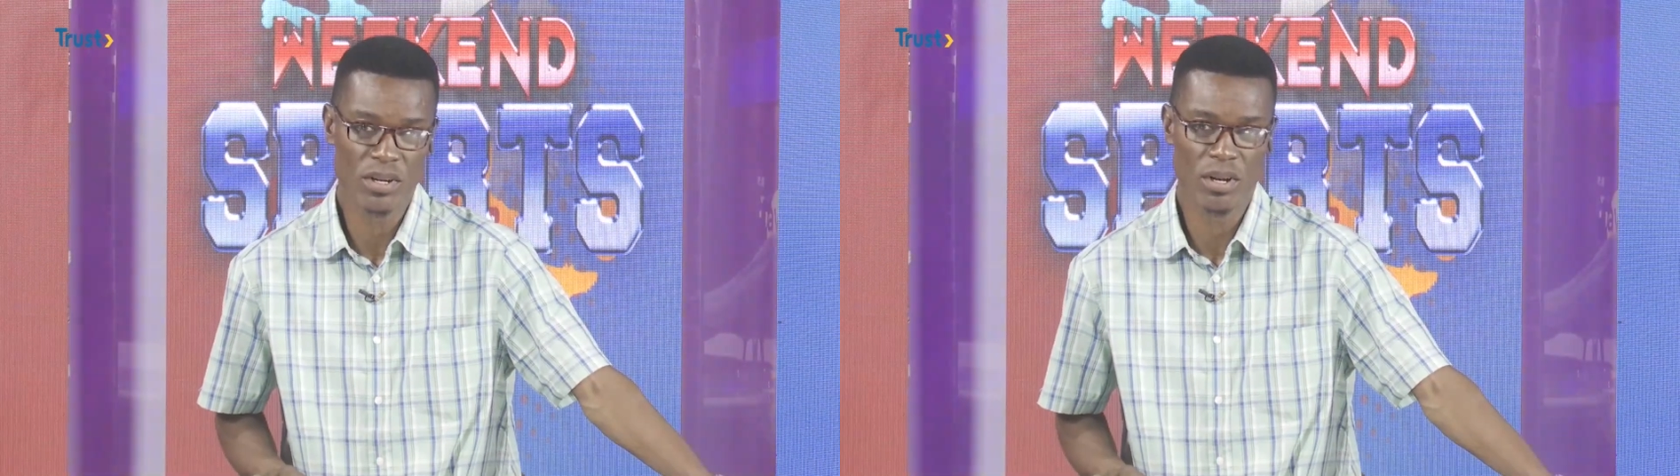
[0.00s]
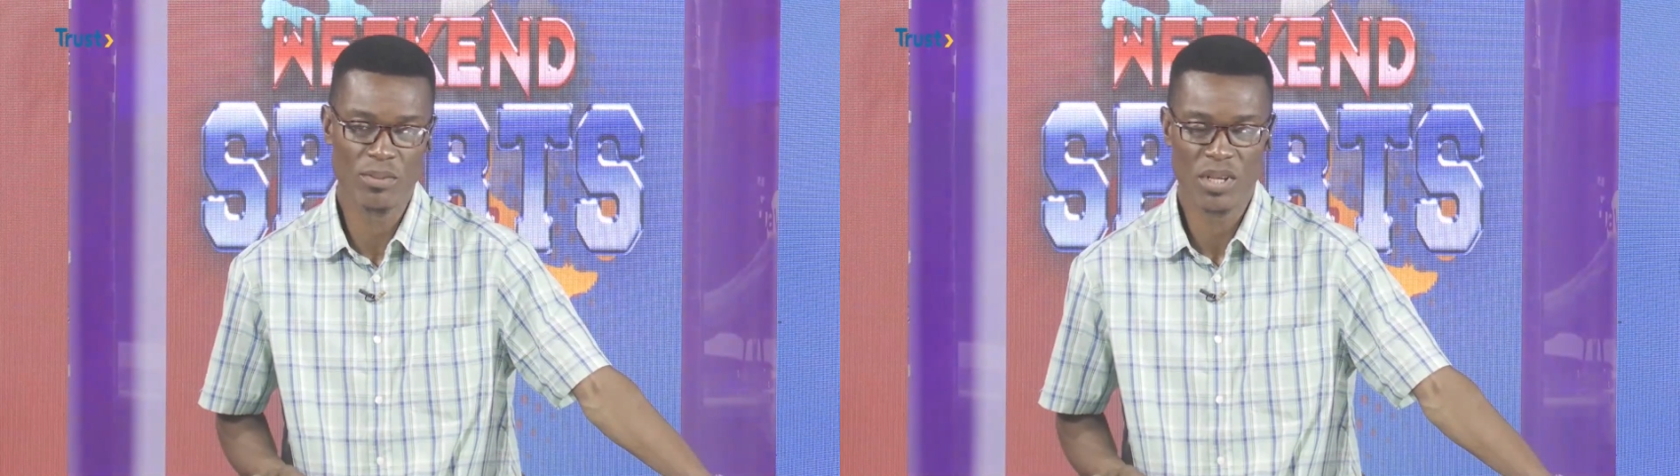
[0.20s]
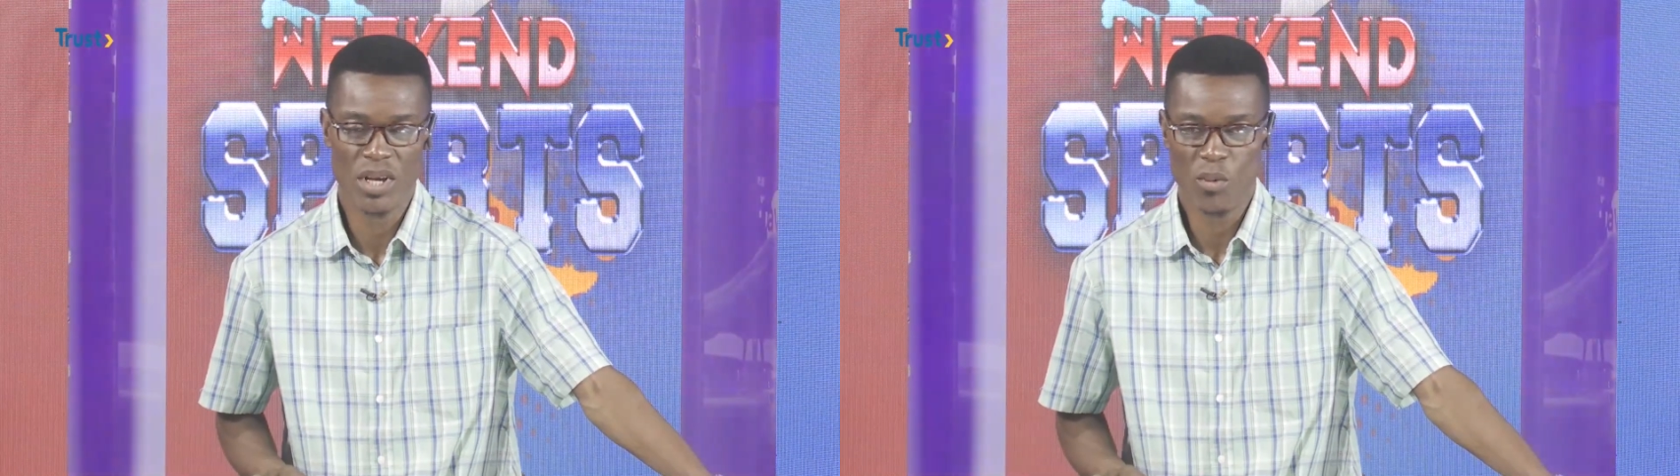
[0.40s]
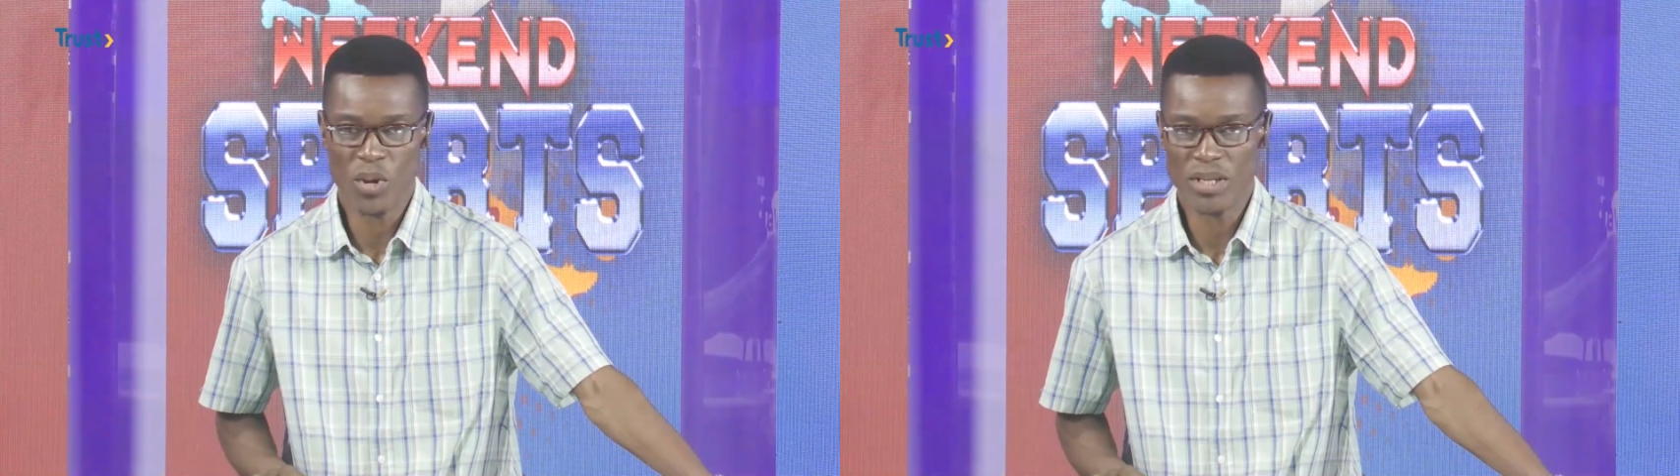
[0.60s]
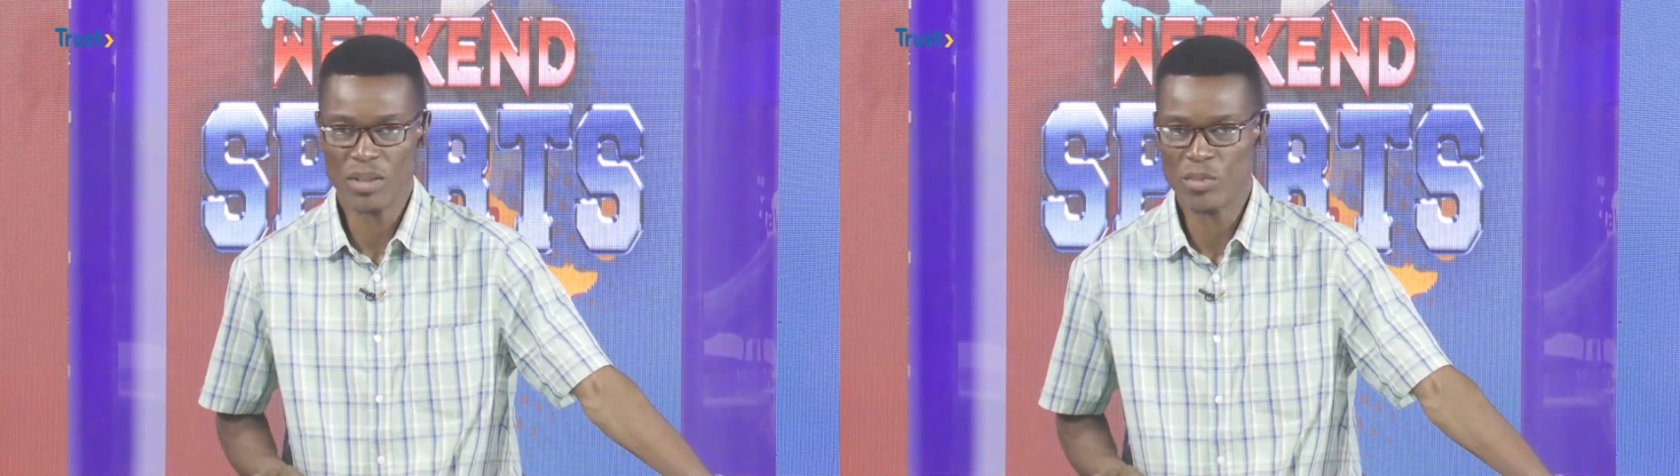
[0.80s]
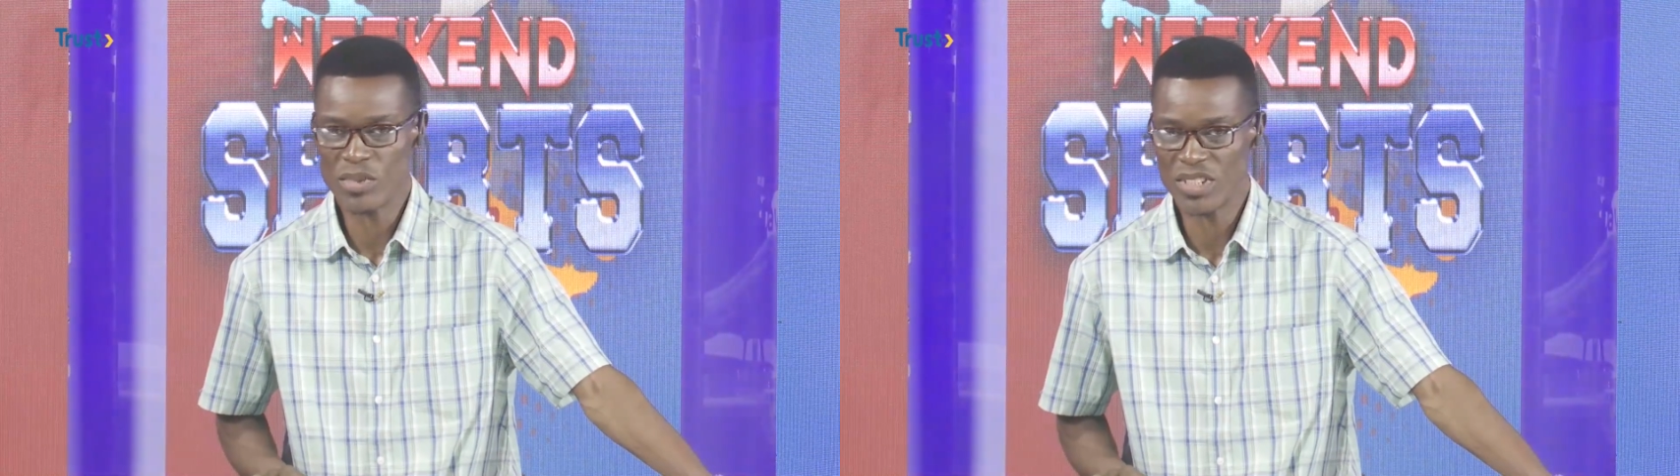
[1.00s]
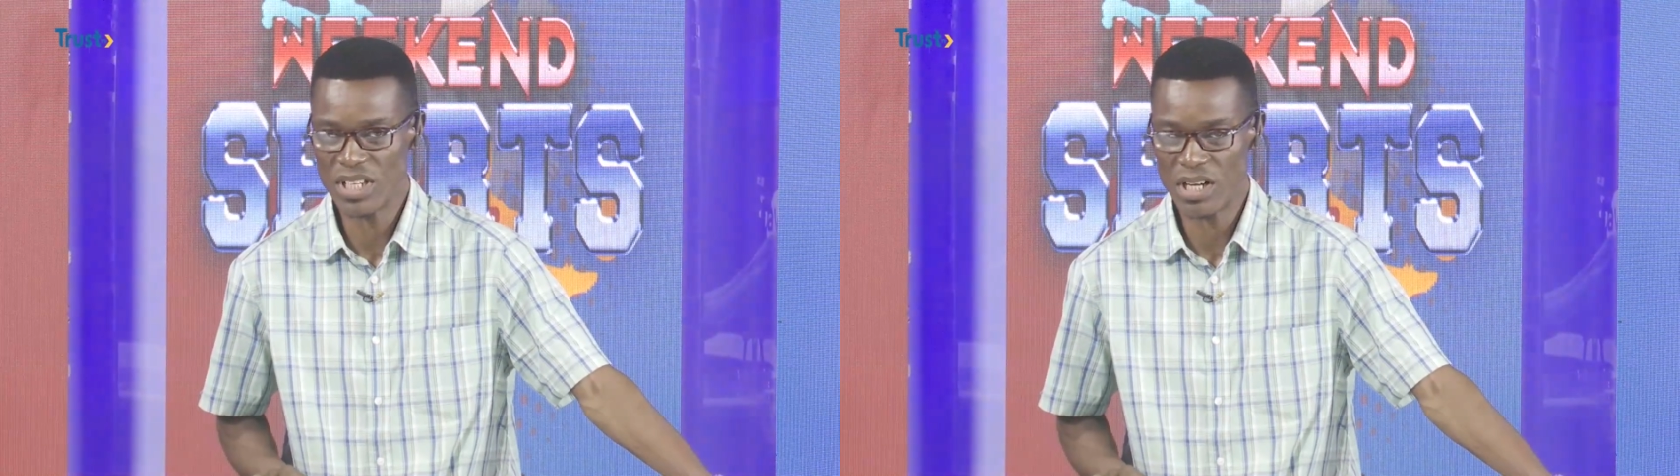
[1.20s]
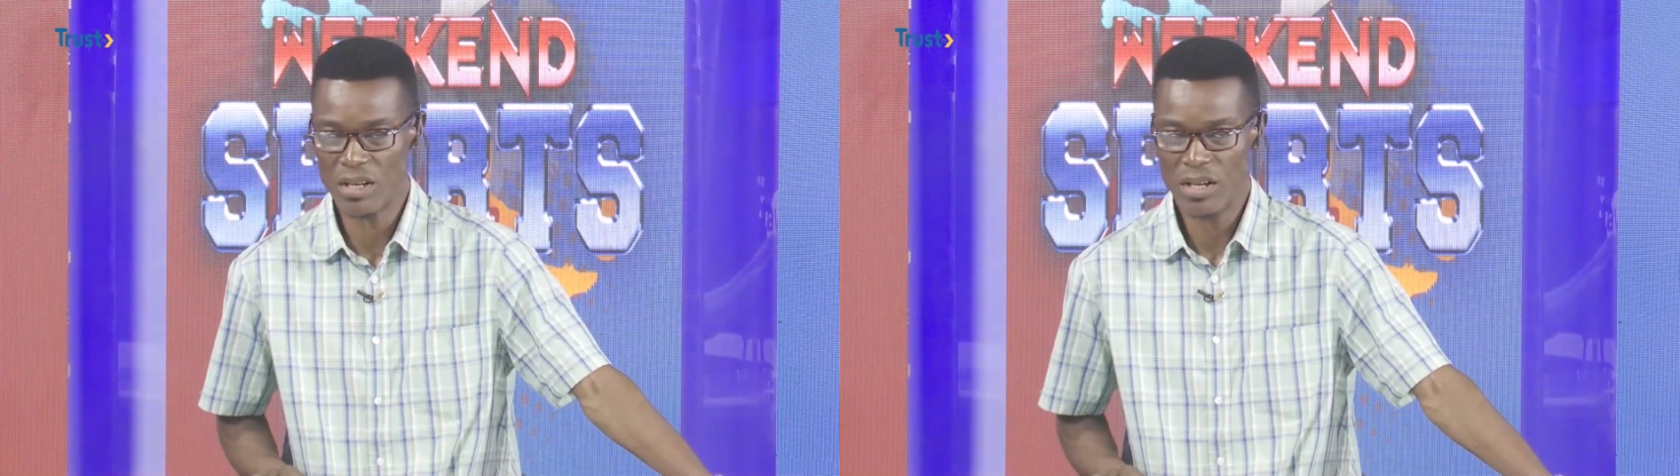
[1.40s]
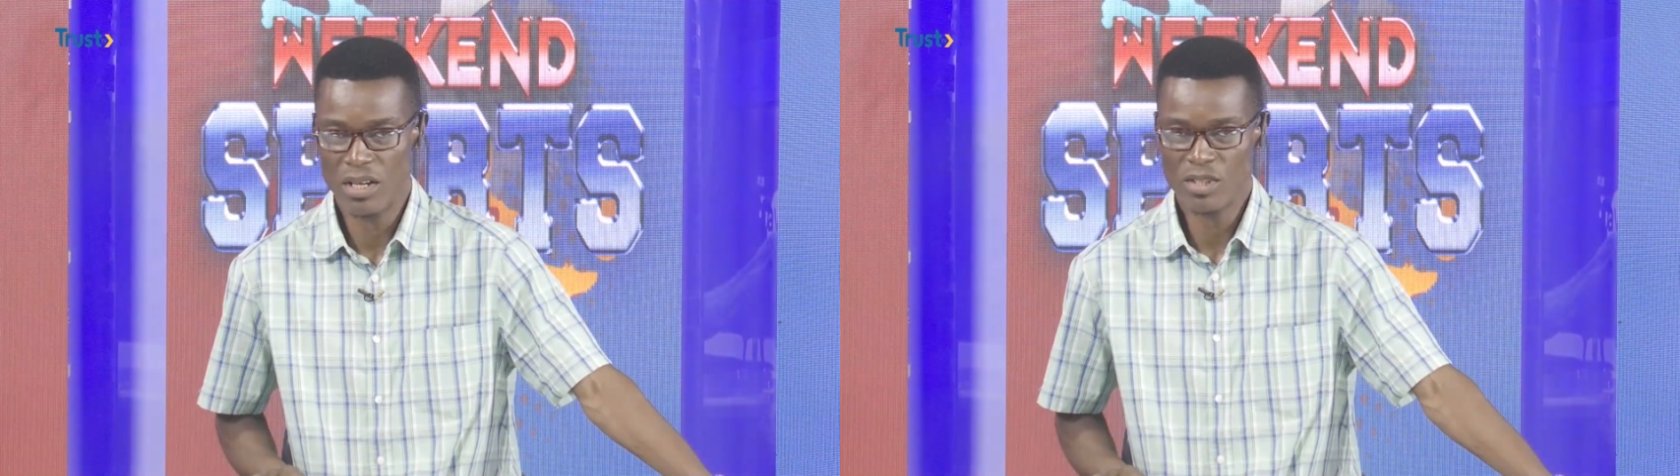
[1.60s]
clubs were at the Mundial